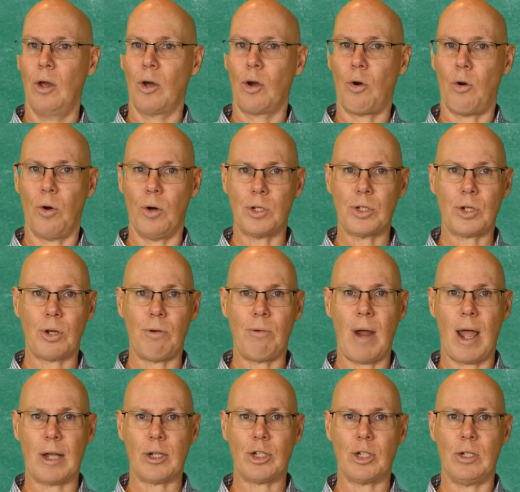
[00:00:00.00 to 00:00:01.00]
Course
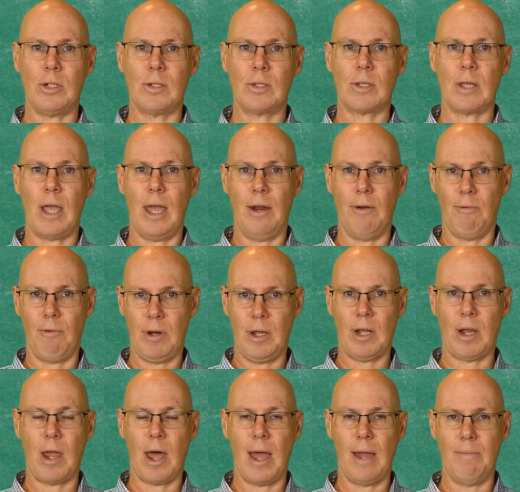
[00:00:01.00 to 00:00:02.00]
corrections and
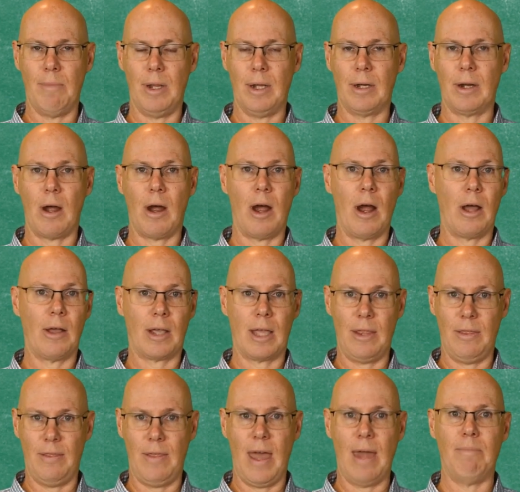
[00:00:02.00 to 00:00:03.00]
realignment
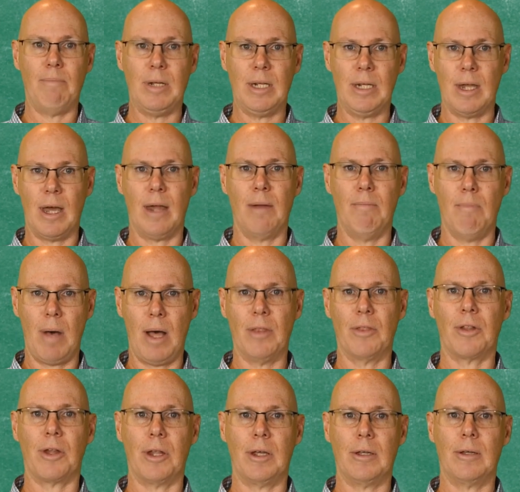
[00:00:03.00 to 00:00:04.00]
can then be done
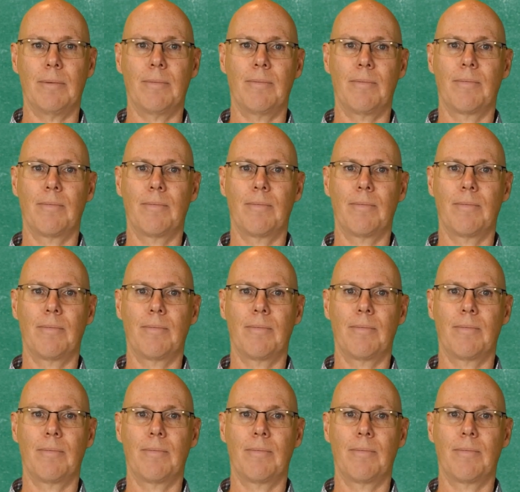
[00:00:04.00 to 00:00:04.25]
monthly.